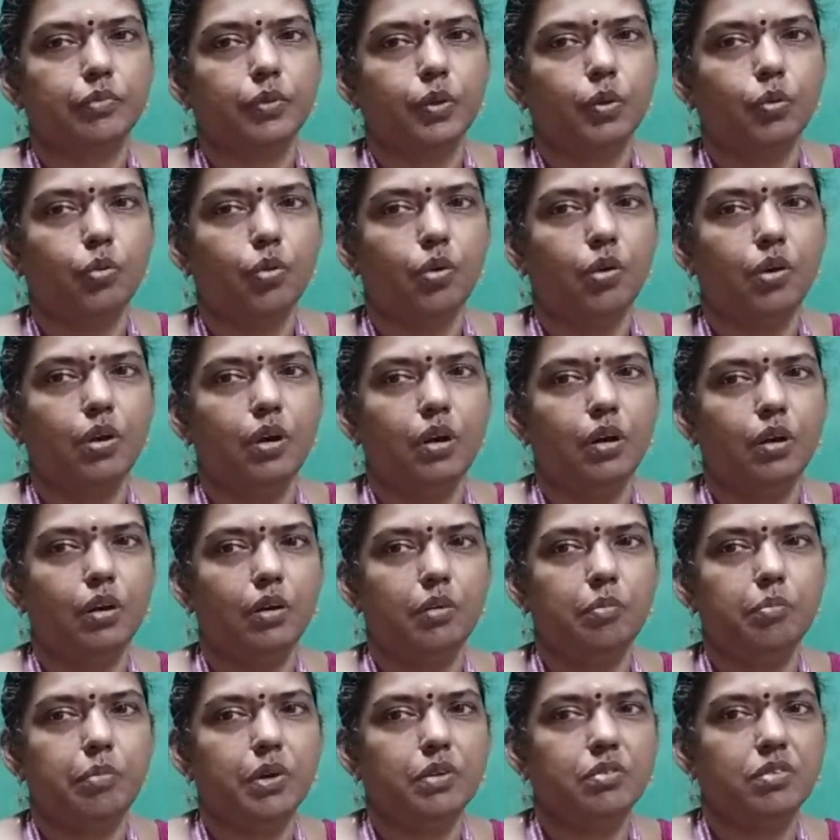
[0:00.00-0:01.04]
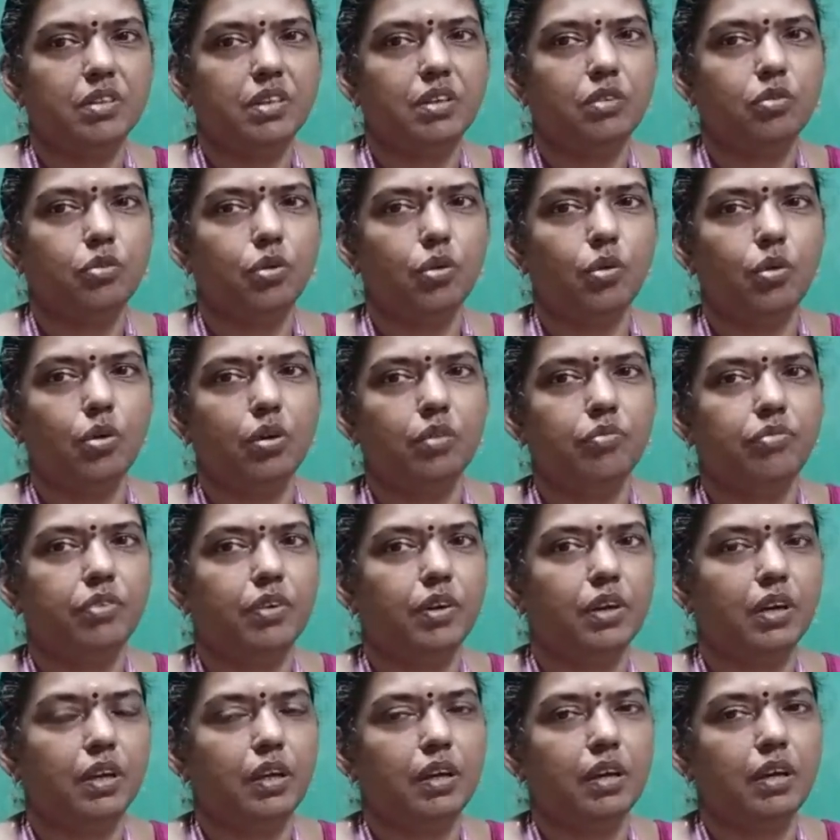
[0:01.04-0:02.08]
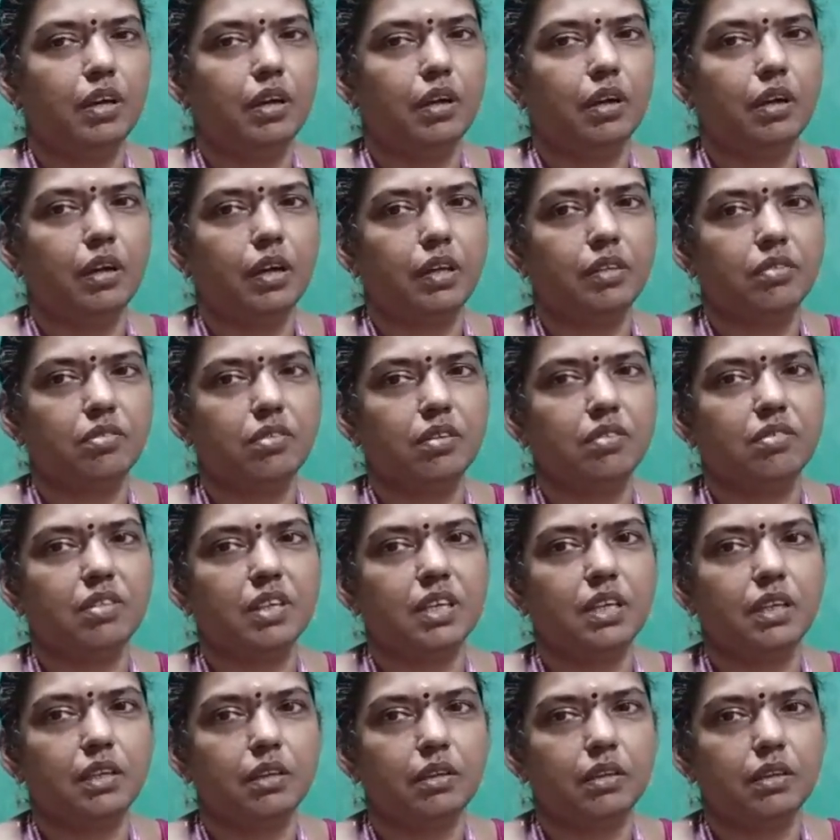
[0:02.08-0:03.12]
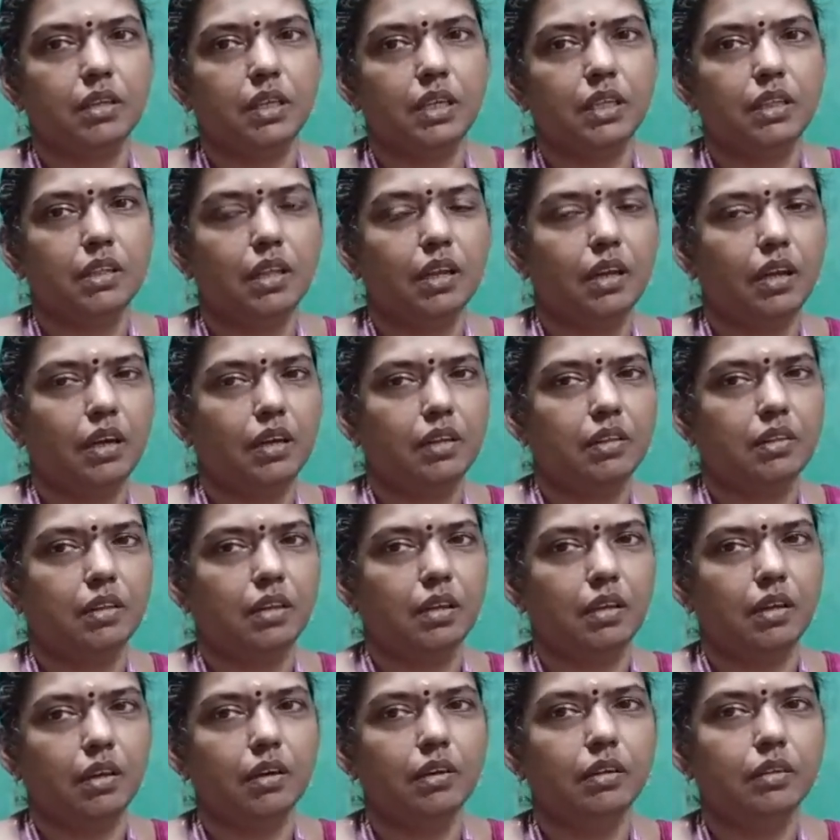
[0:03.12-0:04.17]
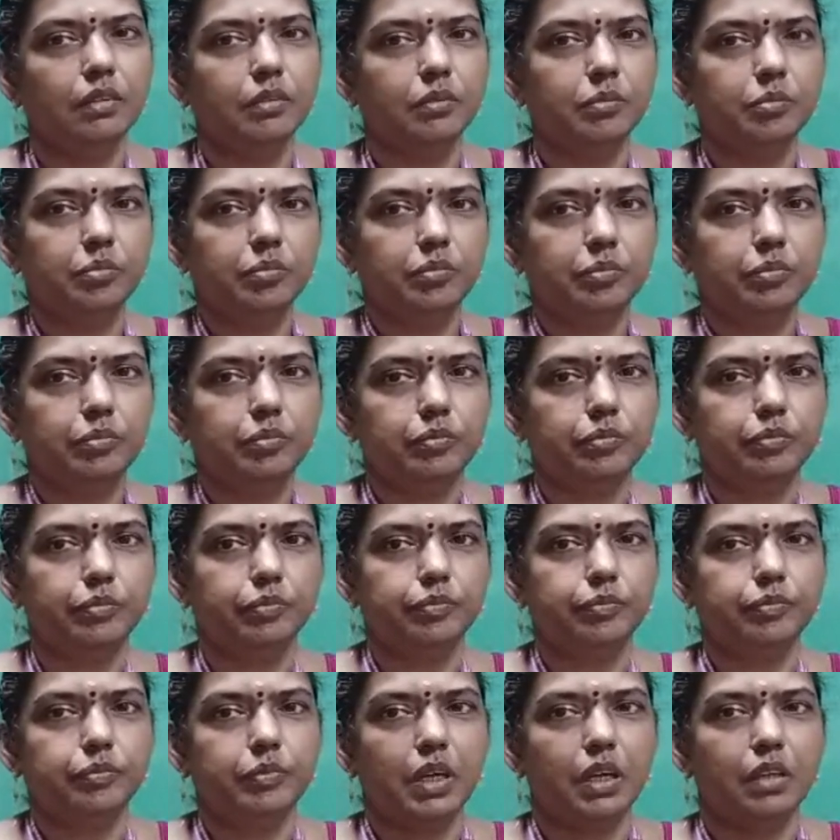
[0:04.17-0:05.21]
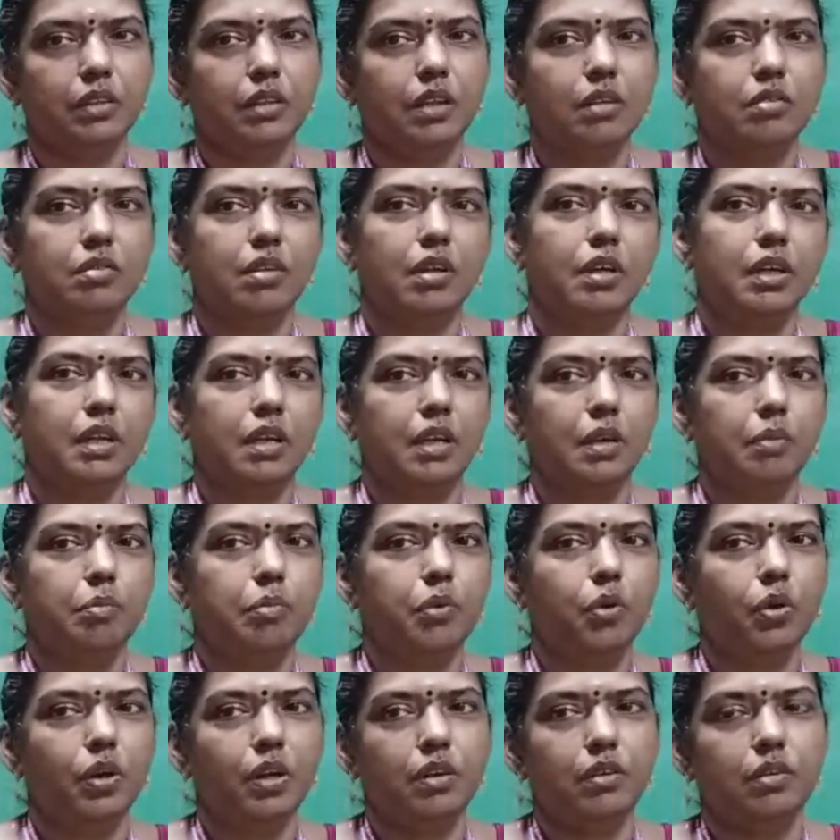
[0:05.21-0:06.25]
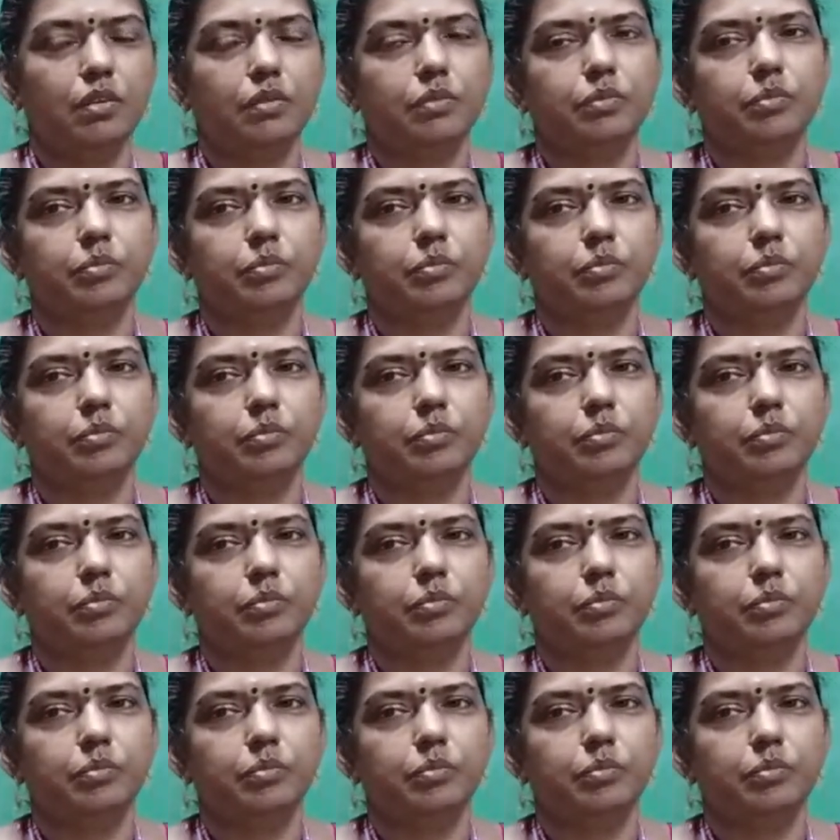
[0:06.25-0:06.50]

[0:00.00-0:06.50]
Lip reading: 1% told for accessing. Ethan, I think. Yeah? Others are keep quiet.